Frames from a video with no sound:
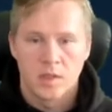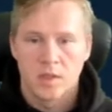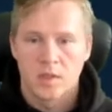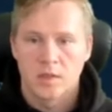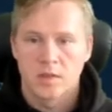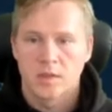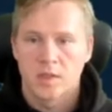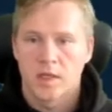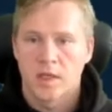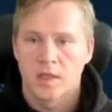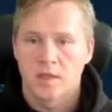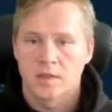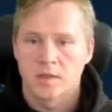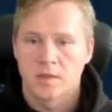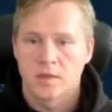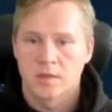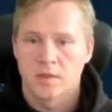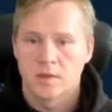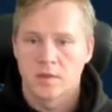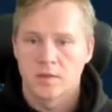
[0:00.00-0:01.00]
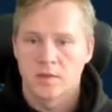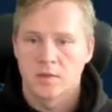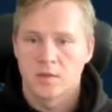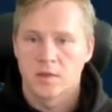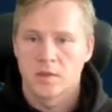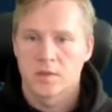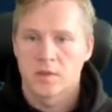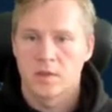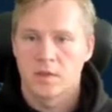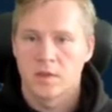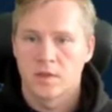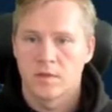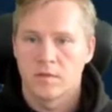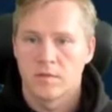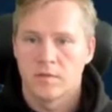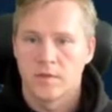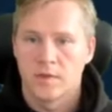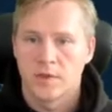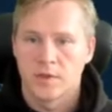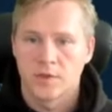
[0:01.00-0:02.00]
to access it. So let's click on
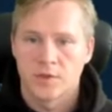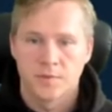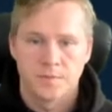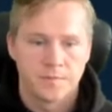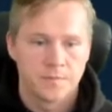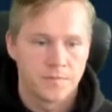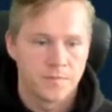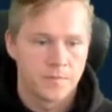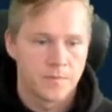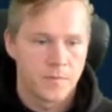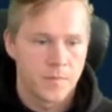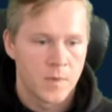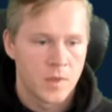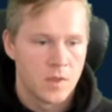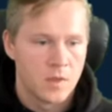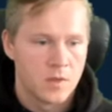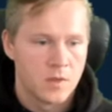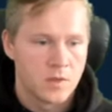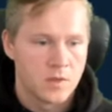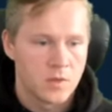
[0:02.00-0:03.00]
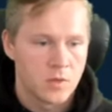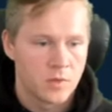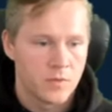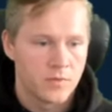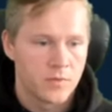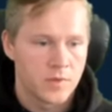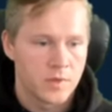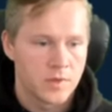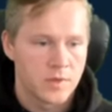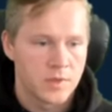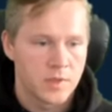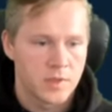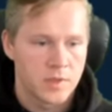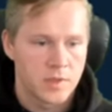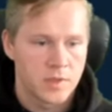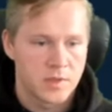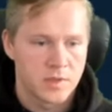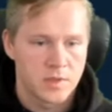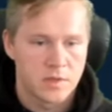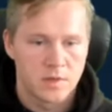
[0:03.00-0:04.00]
finish. So first,
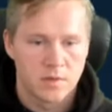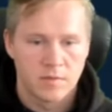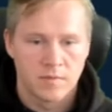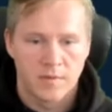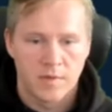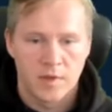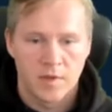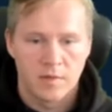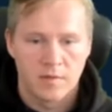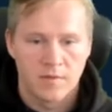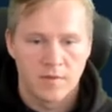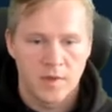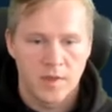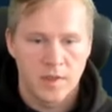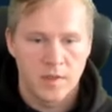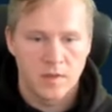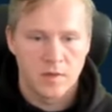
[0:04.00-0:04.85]
let's verify.